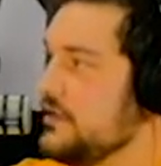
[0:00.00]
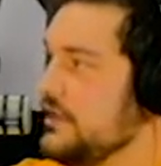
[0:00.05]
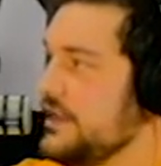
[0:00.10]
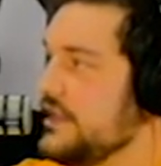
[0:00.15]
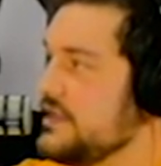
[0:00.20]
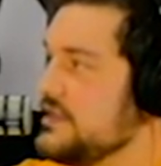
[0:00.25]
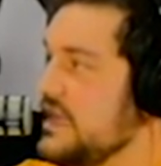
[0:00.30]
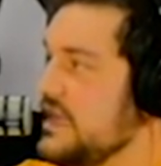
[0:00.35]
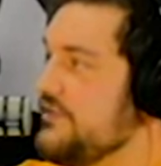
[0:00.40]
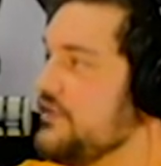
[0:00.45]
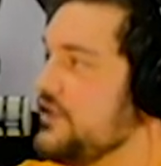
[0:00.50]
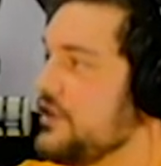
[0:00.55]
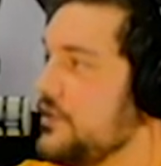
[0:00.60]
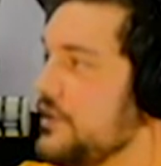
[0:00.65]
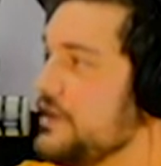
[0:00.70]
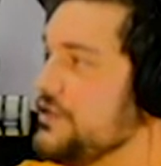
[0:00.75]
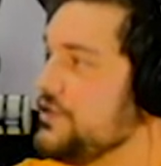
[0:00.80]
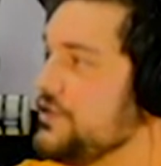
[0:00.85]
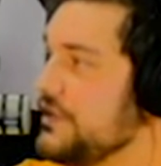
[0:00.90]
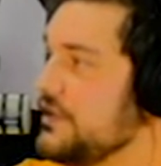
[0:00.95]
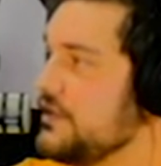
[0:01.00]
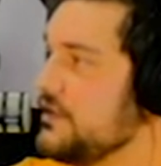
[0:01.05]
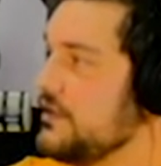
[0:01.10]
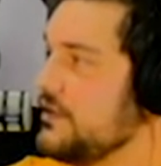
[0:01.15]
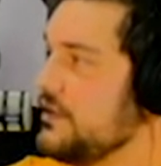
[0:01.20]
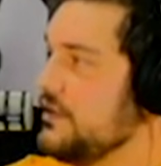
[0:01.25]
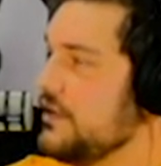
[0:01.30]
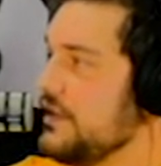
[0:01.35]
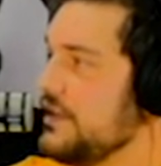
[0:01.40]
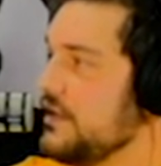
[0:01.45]
Like, it's not even a question.
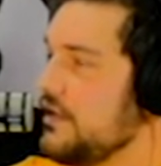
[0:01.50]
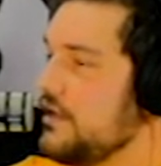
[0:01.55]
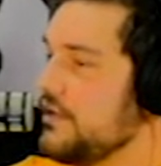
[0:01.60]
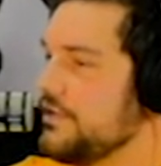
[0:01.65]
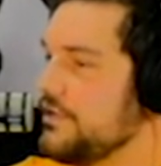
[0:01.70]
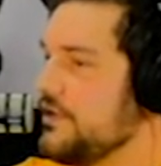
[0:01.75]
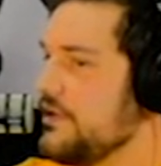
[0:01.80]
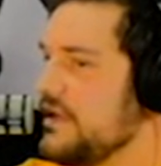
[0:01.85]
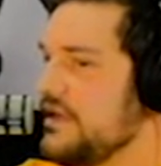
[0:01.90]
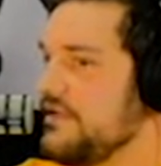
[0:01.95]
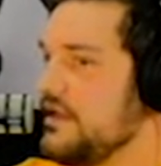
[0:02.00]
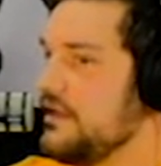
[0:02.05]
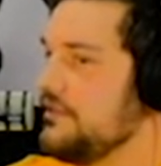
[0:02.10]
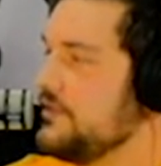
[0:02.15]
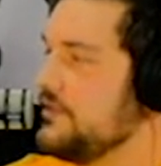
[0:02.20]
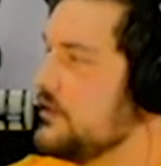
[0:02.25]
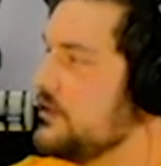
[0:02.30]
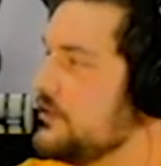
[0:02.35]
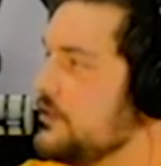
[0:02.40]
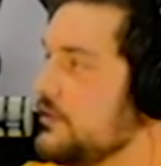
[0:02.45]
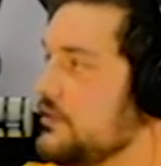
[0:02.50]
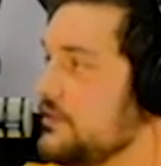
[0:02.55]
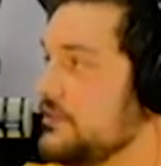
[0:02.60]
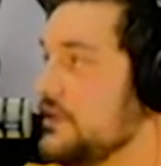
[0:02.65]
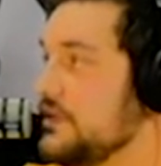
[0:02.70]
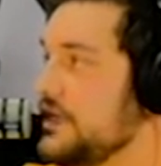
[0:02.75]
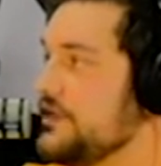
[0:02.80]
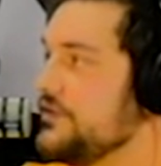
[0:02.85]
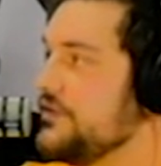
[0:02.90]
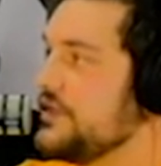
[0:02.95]
You're like, oh, you don't have alpha? Cool.
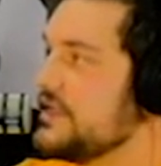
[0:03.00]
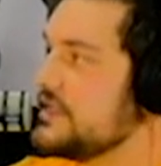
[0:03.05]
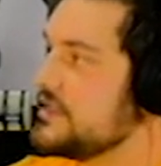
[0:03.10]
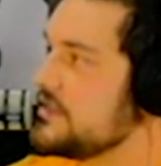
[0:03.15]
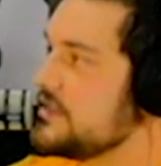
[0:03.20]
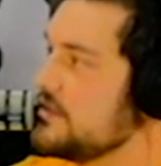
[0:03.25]
I do this.